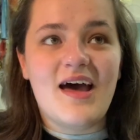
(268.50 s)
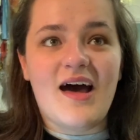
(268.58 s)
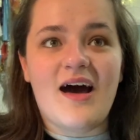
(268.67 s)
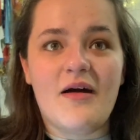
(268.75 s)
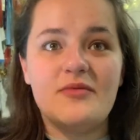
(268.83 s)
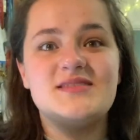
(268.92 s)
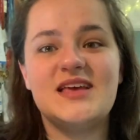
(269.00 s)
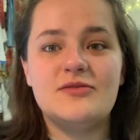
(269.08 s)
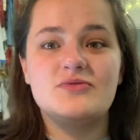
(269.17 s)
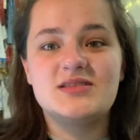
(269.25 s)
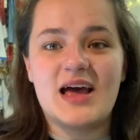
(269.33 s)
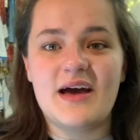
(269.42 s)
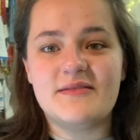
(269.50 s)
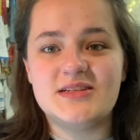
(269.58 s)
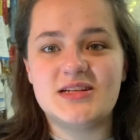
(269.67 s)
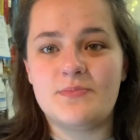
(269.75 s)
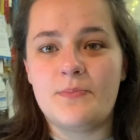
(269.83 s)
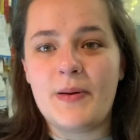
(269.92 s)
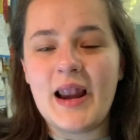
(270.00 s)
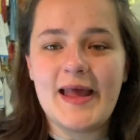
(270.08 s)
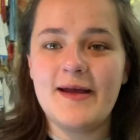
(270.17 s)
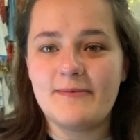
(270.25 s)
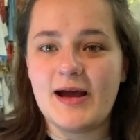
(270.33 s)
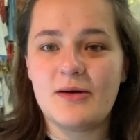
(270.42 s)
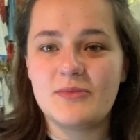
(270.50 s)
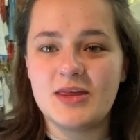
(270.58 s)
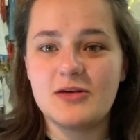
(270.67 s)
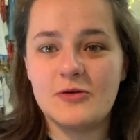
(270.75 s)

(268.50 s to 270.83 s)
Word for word: I was then also having to play around with the